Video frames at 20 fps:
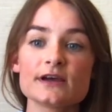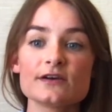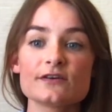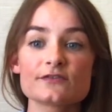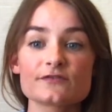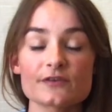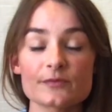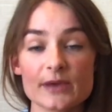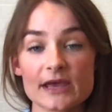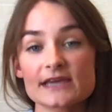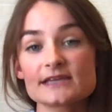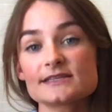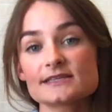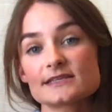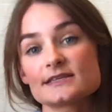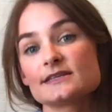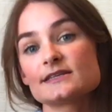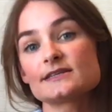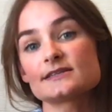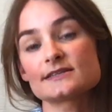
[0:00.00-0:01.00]
from
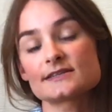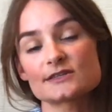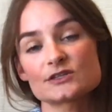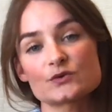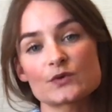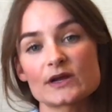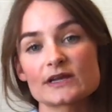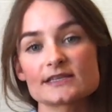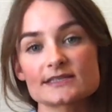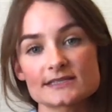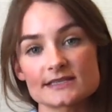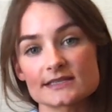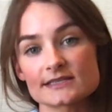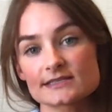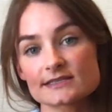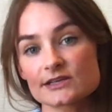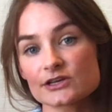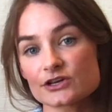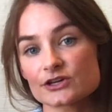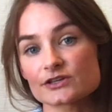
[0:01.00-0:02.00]
18 to
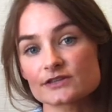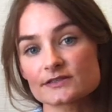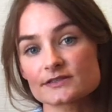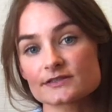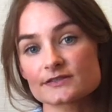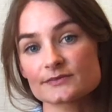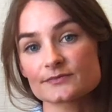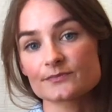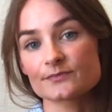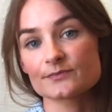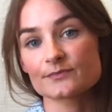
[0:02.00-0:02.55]
26 years.